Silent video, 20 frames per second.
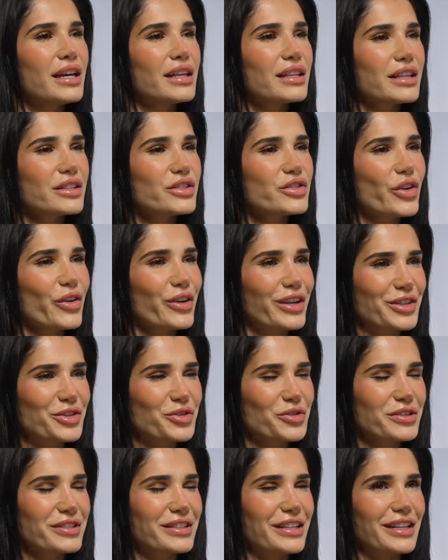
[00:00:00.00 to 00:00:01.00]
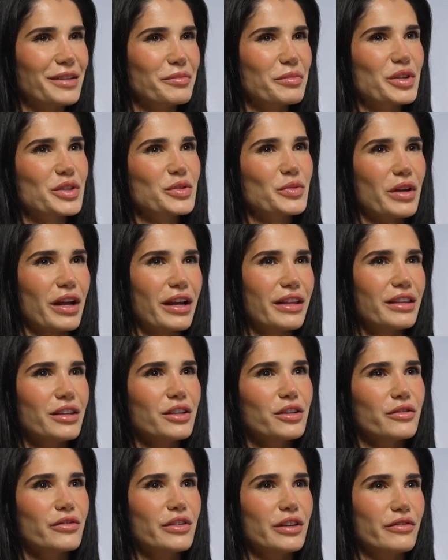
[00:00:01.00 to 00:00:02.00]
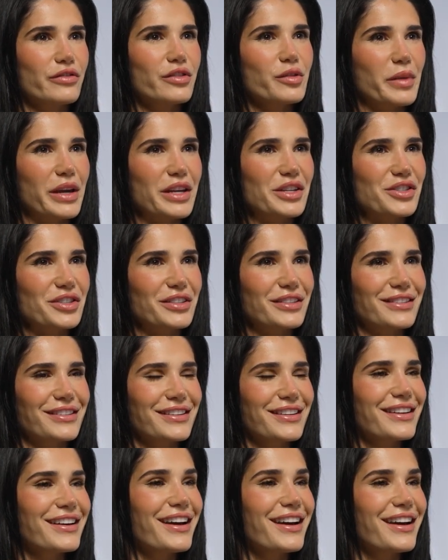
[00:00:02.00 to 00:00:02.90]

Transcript: That's so interesting because when I think of inflammation,